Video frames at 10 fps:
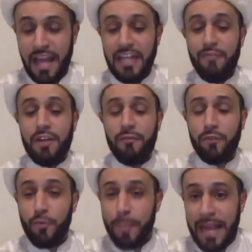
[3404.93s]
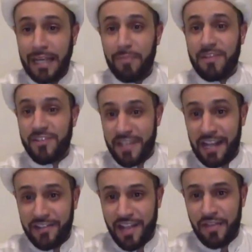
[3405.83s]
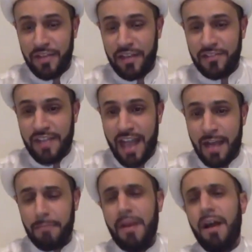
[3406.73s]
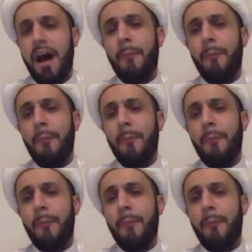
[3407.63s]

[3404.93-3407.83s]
and even if you make mistakes on the exam